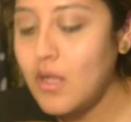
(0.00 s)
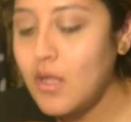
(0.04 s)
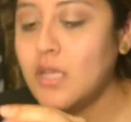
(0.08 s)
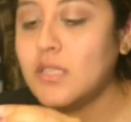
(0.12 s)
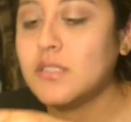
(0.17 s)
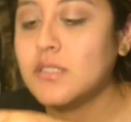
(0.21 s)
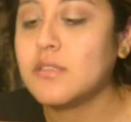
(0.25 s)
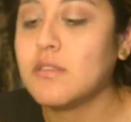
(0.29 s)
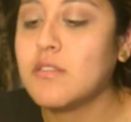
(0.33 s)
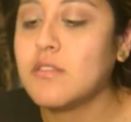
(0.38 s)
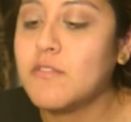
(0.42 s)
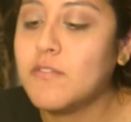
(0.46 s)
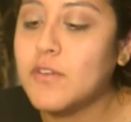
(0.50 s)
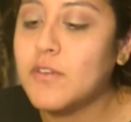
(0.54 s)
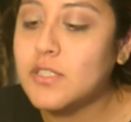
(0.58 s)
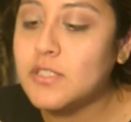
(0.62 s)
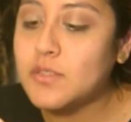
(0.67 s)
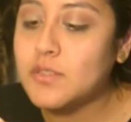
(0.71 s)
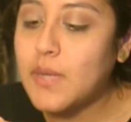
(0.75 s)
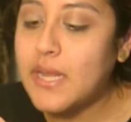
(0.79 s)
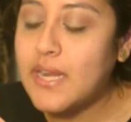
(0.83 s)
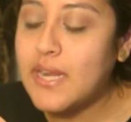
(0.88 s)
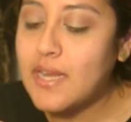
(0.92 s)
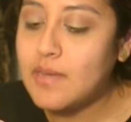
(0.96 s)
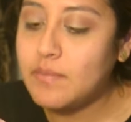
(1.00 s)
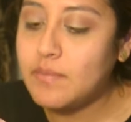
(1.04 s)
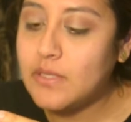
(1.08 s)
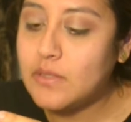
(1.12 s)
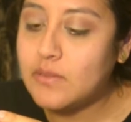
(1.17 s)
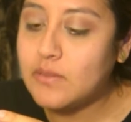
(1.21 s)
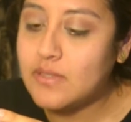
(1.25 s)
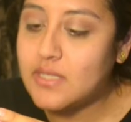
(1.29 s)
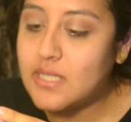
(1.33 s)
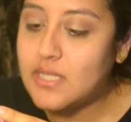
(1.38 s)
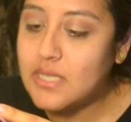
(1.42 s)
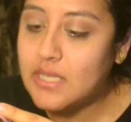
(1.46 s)
So the first red I'm
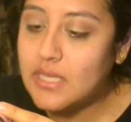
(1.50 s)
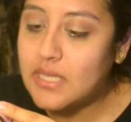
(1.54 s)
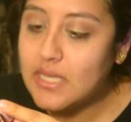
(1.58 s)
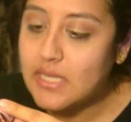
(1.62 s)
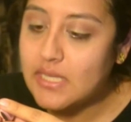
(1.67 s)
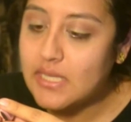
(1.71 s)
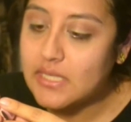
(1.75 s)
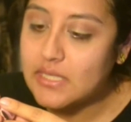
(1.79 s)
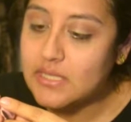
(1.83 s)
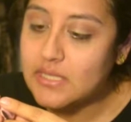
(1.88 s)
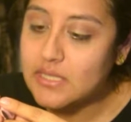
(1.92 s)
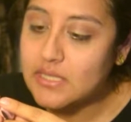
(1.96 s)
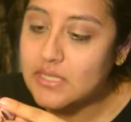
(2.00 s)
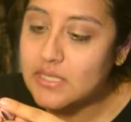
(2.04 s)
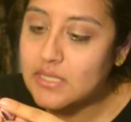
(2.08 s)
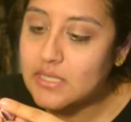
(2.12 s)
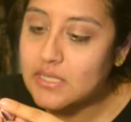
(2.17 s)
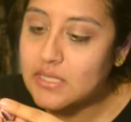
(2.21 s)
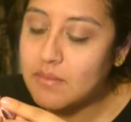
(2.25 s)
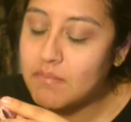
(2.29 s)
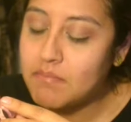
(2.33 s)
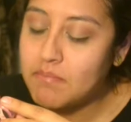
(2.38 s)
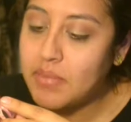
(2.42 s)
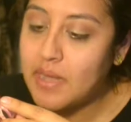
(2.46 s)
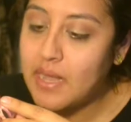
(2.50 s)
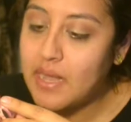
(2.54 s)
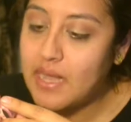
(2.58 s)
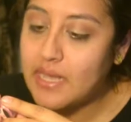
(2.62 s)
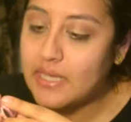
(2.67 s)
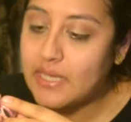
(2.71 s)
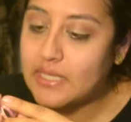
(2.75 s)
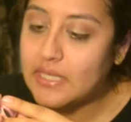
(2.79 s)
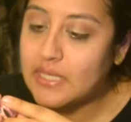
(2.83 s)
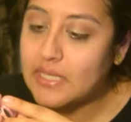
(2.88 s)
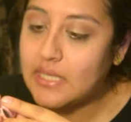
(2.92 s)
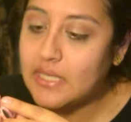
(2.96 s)
using is
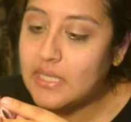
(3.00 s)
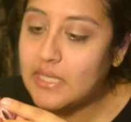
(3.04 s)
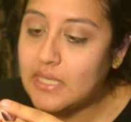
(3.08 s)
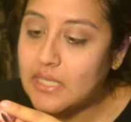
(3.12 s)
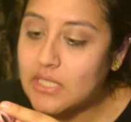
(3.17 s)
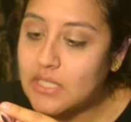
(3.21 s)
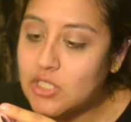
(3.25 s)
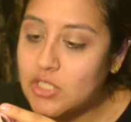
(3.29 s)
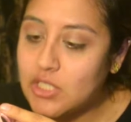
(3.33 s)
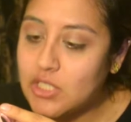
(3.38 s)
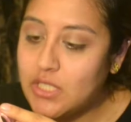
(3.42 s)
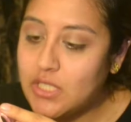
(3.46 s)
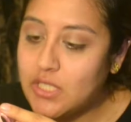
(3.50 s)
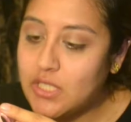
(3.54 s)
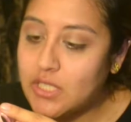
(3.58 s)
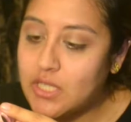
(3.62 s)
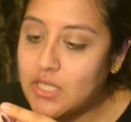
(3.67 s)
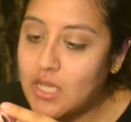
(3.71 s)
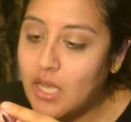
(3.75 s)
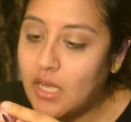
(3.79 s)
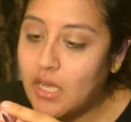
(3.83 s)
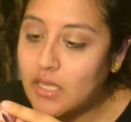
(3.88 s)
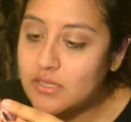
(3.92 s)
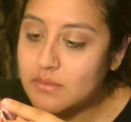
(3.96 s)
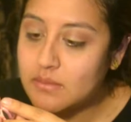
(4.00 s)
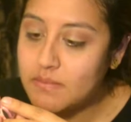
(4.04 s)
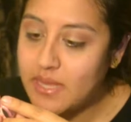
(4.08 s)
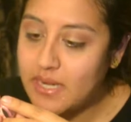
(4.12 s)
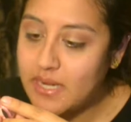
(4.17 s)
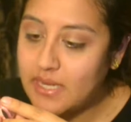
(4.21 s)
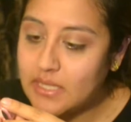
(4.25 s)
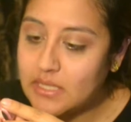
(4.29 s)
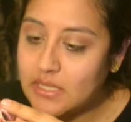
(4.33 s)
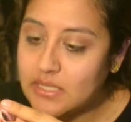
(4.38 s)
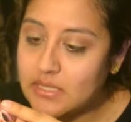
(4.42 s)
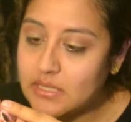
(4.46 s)
by
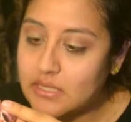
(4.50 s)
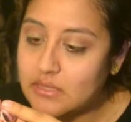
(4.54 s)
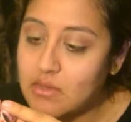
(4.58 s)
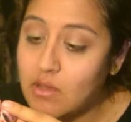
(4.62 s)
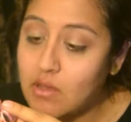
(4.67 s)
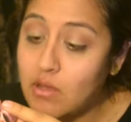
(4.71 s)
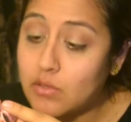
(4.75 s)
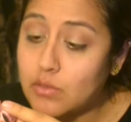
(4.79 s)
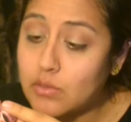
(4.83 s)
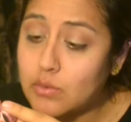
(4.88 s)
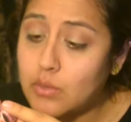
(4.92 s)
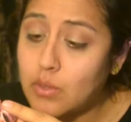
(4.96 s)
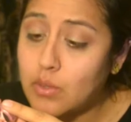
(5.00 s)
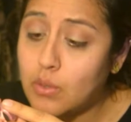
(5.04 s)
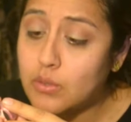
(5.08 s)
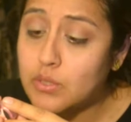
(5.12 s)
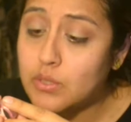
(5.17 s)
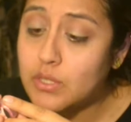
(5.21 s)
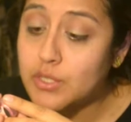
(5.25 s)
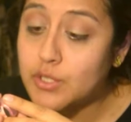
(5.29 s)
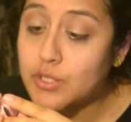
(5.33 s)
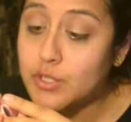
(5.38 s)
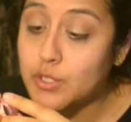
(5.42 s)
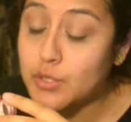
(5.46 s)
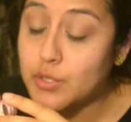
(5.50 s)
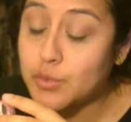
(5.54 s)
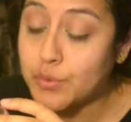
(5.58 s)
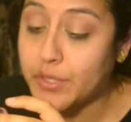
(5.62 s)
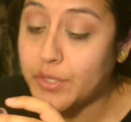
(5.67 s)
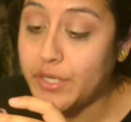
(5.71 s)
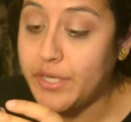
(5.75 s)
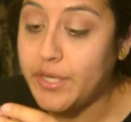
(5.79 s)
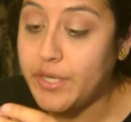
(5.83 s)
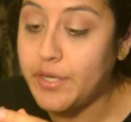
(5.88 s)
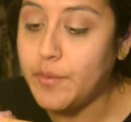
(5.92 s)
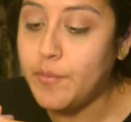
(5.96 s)
GeekChicCosmetics. It's called Golden
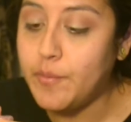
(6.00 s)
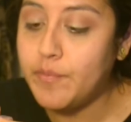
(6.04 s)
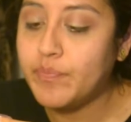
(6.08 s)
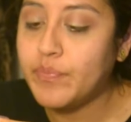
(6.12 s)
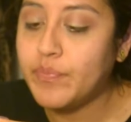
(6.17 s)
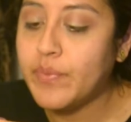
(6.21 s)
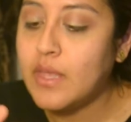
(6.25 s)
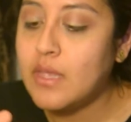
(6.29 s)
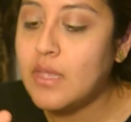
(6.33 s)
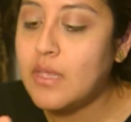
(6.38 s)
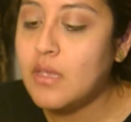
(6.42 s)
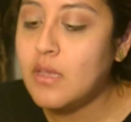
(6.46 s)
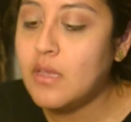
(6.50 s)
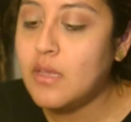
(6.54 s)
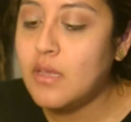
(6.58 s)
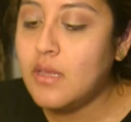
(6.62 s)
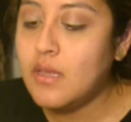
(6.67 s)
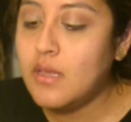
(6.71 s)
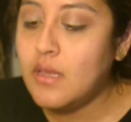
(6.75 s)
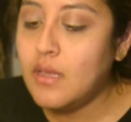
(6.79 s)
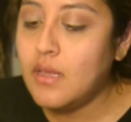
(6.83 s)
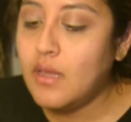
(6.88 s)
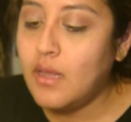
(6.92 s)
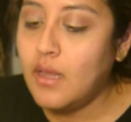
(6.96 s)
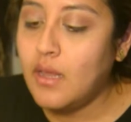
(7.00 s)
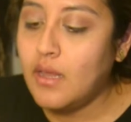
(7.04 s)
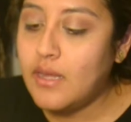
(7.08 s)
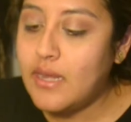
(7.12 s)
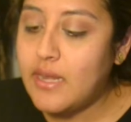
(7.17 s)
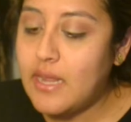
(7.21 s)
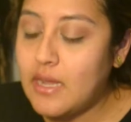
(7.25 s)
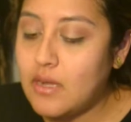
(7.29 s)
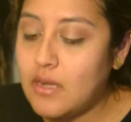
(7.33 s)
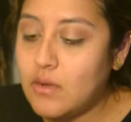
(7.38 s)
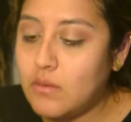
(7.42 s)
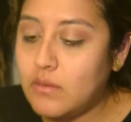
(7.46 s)
Trio.
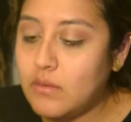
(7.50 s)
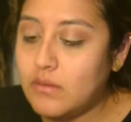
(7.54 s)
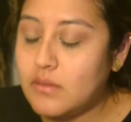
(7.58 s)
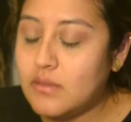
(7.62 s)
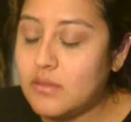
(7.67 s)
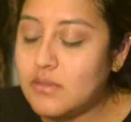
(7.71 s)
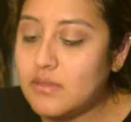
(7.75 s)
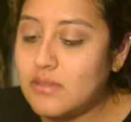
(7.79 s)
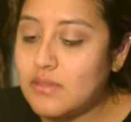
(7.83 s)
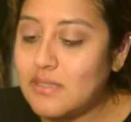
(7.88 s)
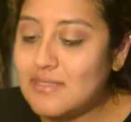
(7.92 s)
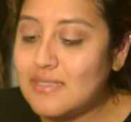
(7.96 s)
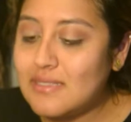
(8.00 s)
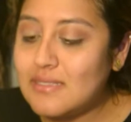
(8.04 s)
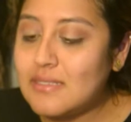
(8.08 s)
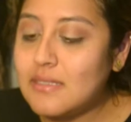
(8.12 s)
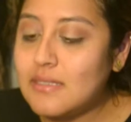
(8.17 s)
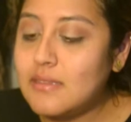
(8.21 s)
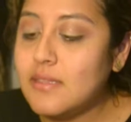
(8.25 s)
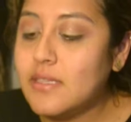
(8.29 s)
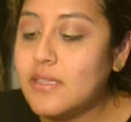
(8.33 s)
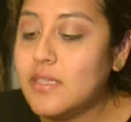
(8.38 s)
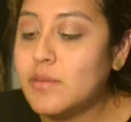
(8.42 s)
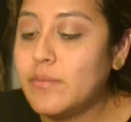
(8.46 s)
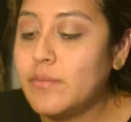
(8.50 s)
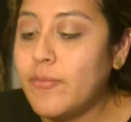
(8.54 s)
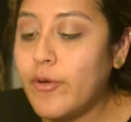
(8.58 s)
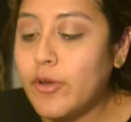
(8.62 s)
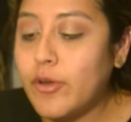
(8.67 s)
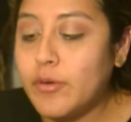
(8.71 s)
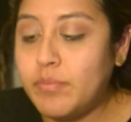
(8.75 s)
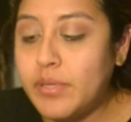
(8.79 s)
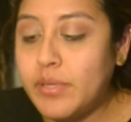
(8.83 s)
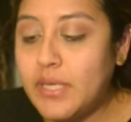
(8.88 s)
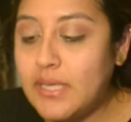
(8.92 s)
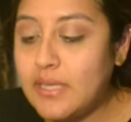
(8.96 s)
Now, this is a little
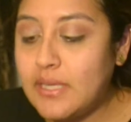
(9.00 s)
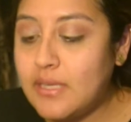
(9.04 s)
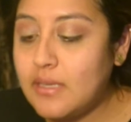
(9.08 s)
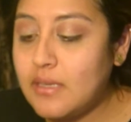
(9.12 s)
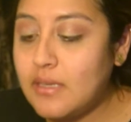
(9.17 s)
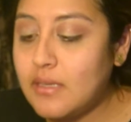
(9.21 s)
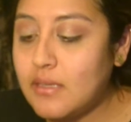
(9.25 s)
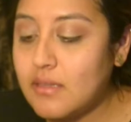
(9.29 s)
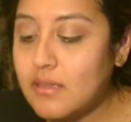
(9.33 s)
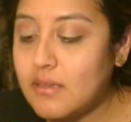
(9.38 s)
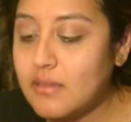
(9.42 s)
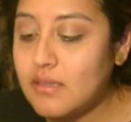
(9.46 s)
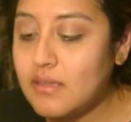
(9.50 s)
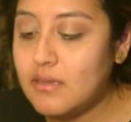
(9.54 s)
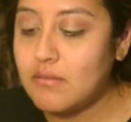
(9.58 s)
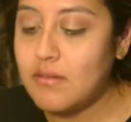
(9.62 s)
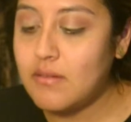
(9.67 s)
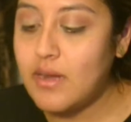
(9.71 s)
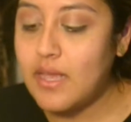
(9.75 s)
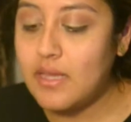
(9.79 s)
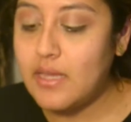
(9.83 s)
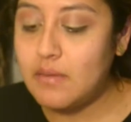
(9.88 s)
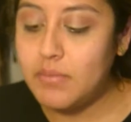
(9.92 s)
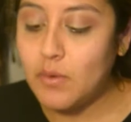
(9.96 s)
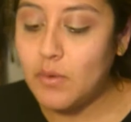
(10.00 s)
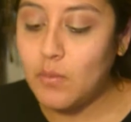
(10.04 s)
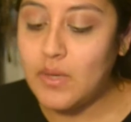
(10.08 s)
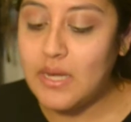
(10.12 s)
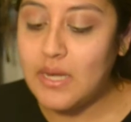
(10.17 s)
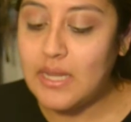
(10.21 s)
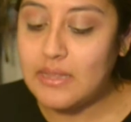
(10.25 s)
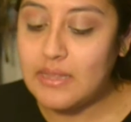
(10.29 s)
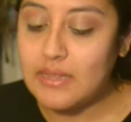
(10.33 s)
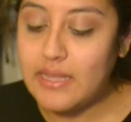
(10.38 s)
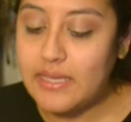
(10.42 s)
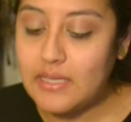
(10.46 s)
more pink than red, but what
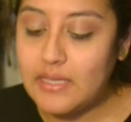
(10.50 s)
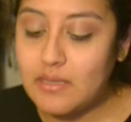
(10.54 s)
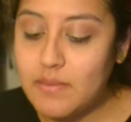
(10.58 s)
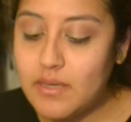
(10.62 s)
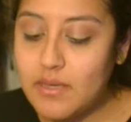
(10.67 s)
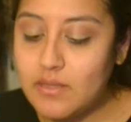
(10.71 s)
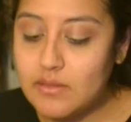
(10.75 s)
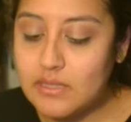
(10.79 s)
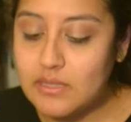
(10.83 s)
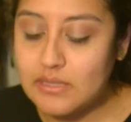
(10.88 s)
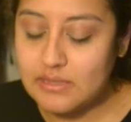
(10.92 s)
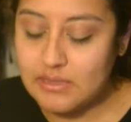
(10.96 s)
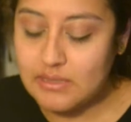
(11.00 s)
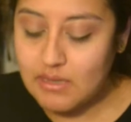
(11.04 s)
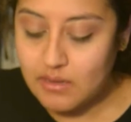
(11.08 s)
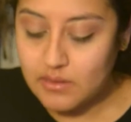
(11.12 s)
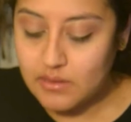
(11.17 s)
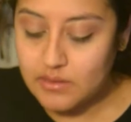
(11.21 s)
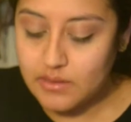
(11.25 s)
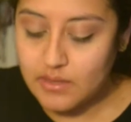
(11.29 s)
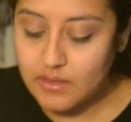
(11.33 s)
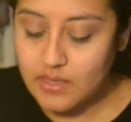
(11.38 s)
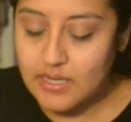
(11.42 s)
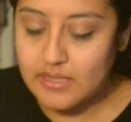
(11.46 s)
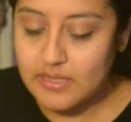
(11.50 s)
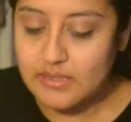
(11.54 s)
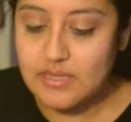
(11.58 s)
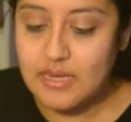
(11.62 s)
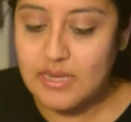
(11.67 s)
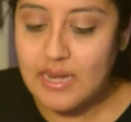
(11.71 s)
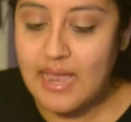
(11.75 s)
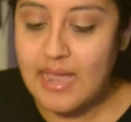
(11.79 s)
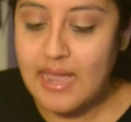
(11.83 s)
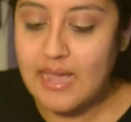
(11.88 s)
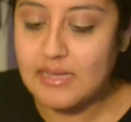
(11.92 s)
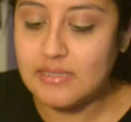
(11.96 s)
I like about this color is
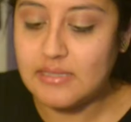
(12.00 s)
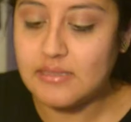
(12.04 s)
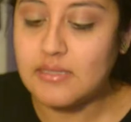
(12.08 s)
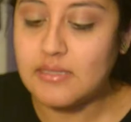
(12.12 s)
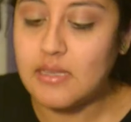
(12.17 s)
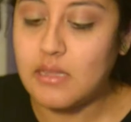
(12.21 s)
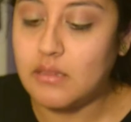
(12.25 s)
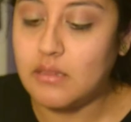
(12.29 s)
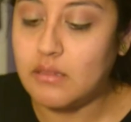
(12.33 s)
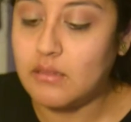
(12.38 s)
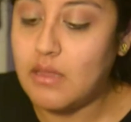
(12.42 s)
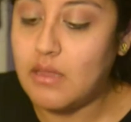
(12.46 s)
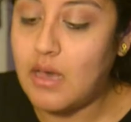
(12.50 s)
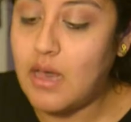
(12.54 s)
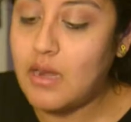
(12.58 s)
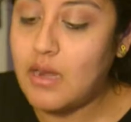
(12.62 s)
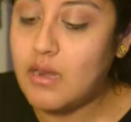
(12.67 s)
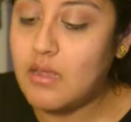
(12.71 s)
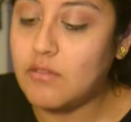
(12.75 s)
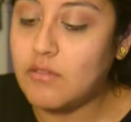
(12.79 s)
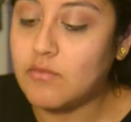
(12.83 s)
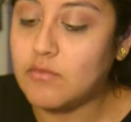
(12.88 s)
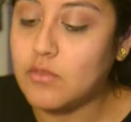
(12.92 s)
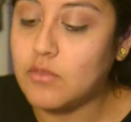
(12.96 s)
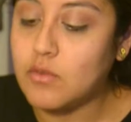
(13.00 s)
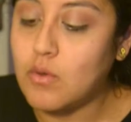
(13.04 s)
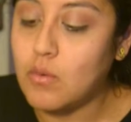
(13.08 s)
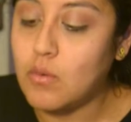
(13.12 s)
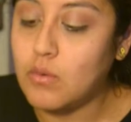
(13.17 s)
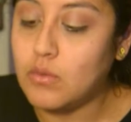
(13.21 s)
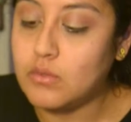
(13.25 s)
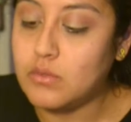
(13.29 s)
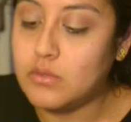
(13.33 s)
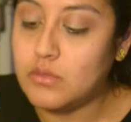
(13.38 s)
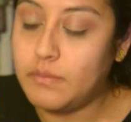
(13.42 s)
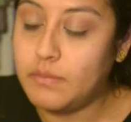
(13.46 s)
it has a lot of
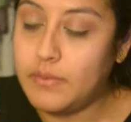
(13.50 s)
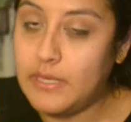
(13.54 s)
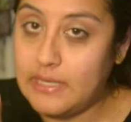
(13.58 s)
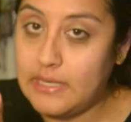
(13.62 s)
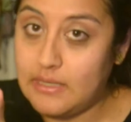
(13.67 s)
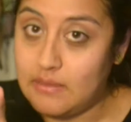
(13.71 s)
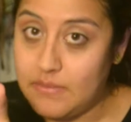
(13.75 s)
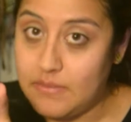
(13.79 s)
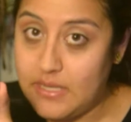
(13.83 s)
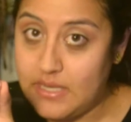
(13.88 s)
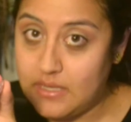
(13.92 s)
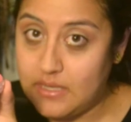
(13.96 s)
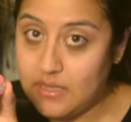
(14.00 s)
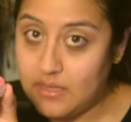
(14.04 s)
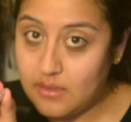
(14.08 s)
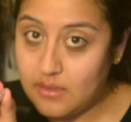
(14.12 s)
gold pigment